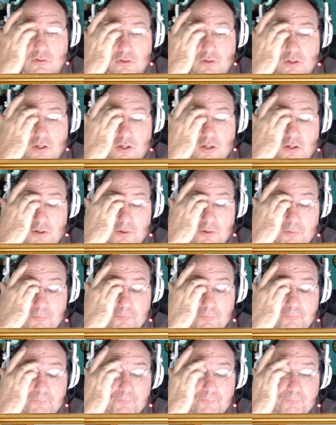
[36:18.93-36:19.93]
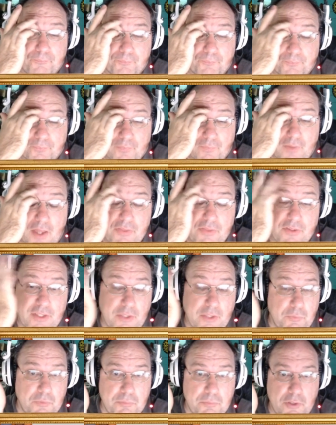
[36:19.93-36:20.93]
Um, I think
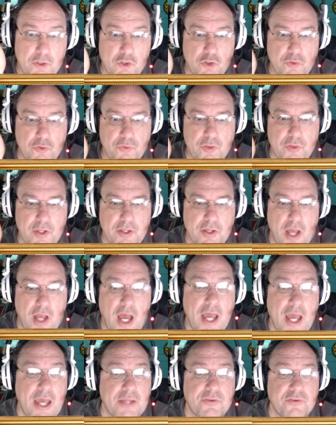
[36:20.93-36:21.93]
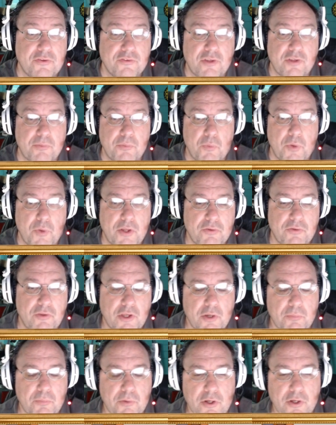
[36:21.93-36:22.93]
that would be a good thing. I had to step away and
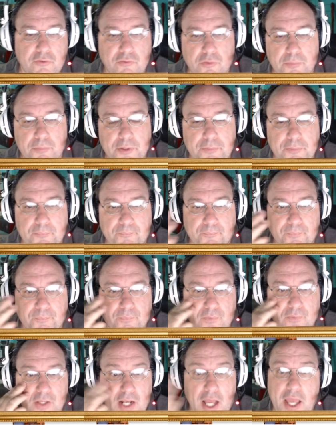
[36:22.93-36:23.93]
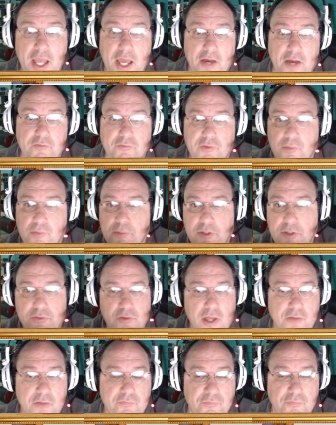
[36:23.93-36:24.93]
take a break from it, and I have. I mean,
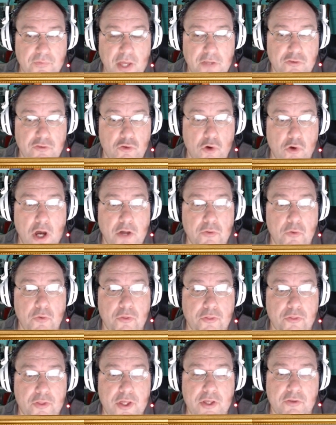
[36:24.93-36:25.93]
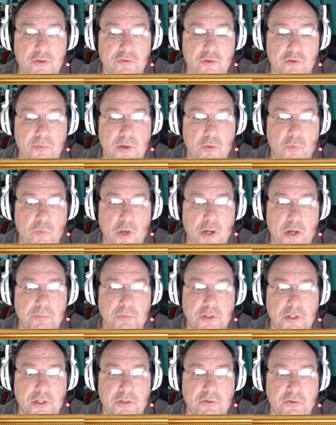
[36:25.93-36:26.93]
I I do other things on my
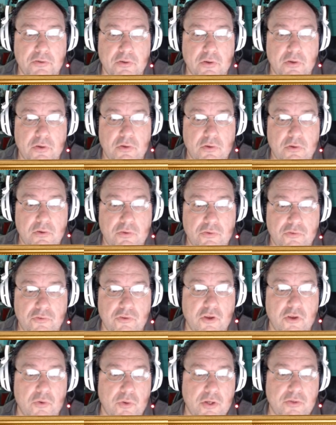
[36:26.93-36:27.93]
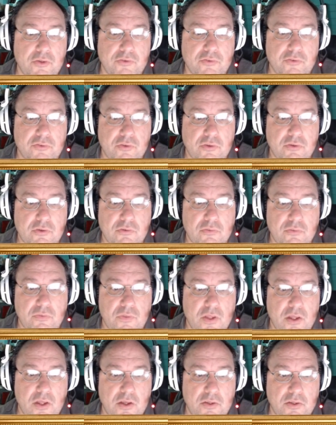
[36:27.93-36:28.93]
rambling series
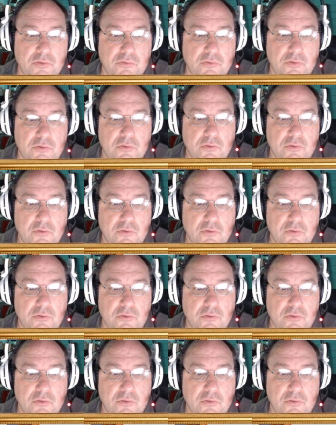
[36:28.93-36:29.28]
than